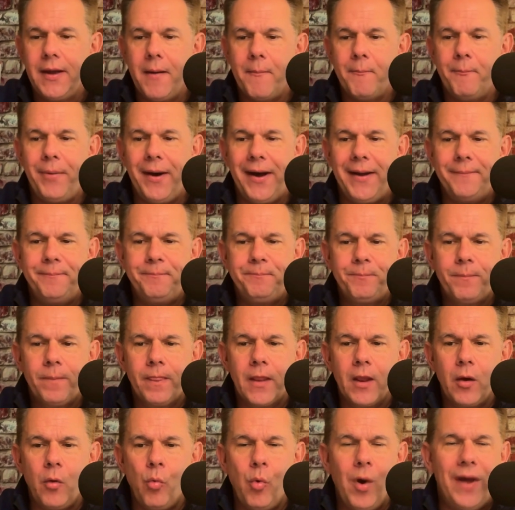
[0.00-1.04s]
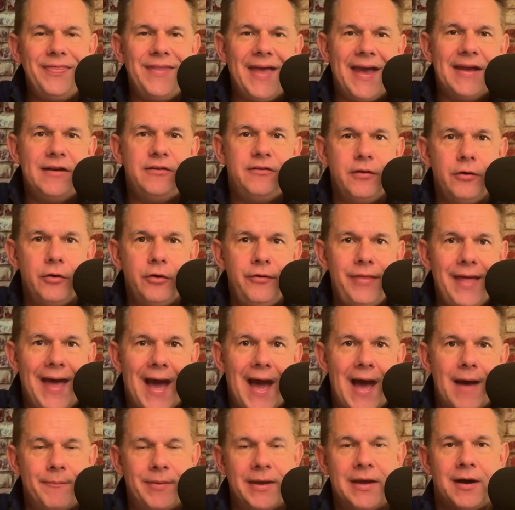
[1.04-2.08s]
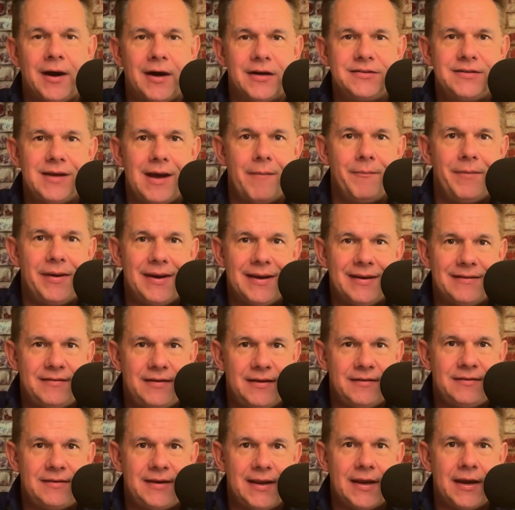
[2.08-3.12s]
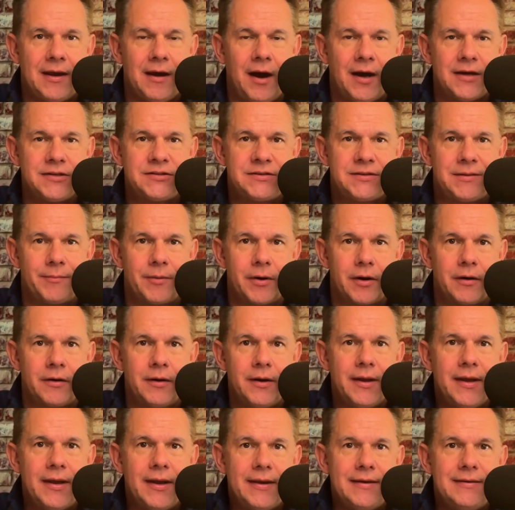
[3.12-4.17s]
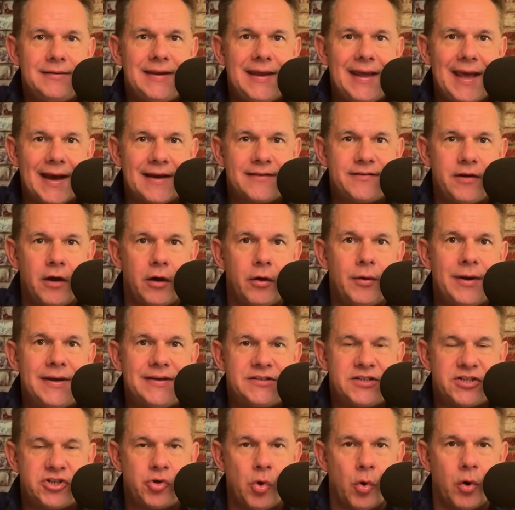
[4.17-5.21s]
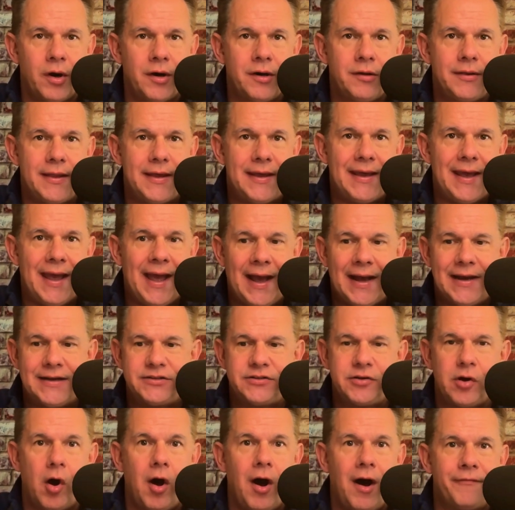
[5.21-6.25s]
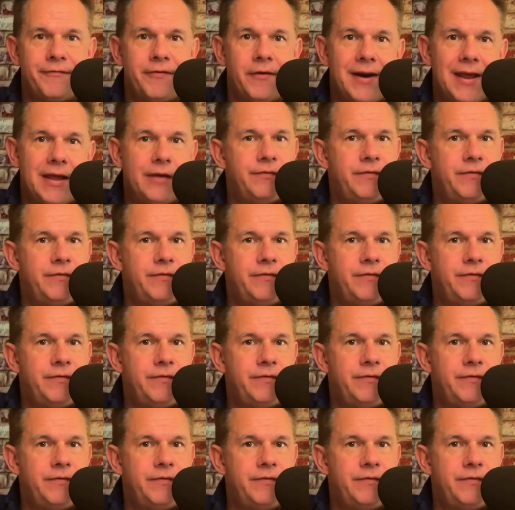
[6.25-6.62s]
But when they do that, because I'm an existing customer, DxO historically has offered a